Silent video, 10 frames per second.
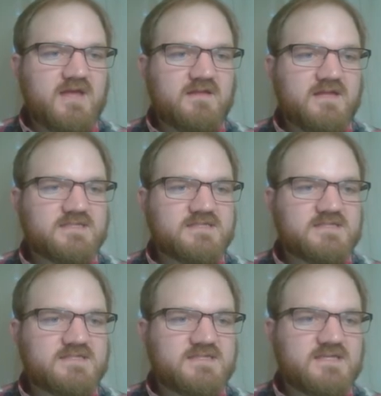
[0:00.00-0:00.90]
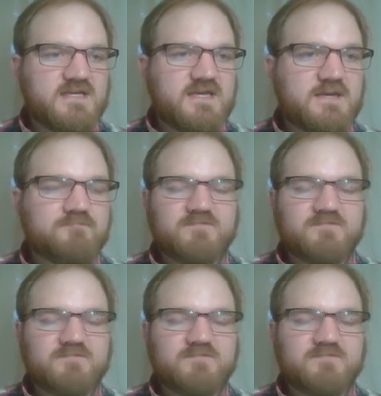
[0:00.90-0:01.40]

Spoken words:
Let's see.